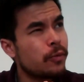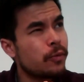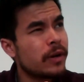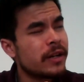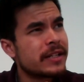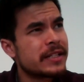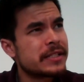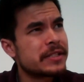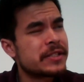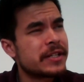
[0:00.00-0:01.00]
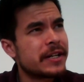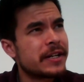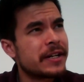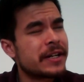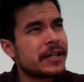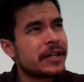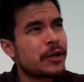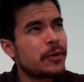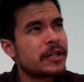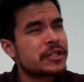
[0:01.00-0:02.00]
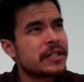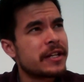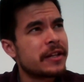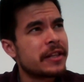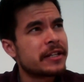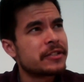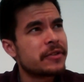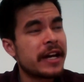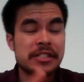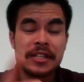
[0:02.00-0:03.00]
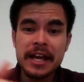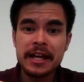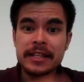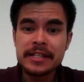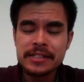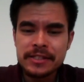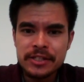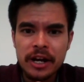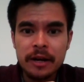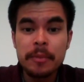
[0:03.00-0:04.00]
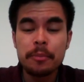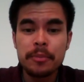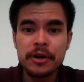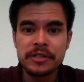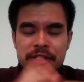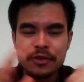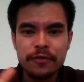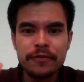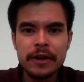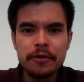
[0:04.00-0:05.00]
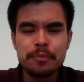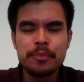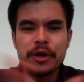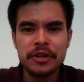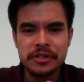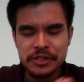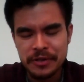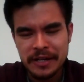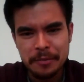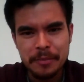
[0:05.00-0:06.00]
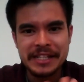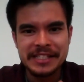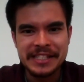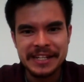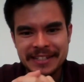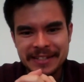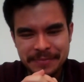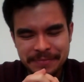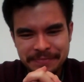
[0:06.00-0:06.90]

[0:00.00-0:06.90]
what is a question that I'd like to ask? Yeah, let's talk about books. Your favorite book concerning mindset?